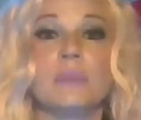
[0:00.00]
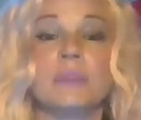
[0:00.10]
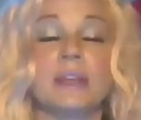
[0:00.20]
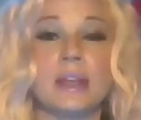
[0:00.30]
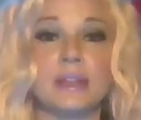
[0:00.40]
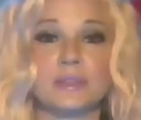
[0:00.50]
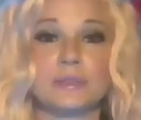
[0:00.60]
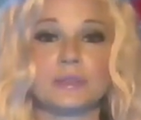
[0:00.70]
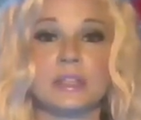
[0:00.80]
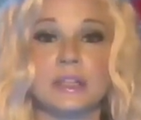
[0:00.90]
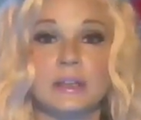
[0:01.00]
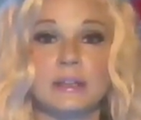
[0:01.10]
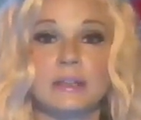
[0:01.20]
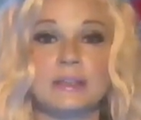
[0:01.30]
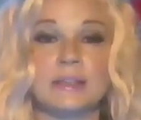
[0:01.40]
the angels
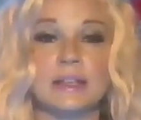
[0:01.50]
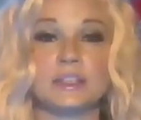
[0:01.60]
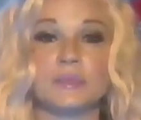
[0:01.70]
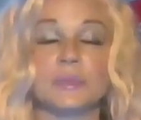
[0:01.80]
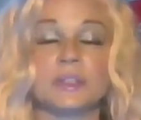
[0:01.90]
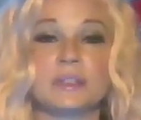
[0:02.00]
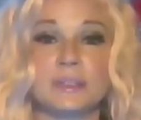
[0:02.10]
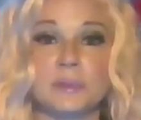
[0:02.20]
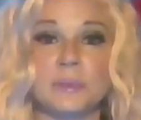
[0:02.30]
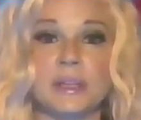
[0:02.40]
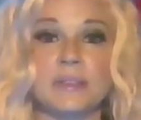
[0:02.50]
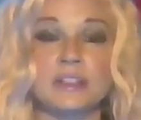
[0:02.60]
and this ancient wisdom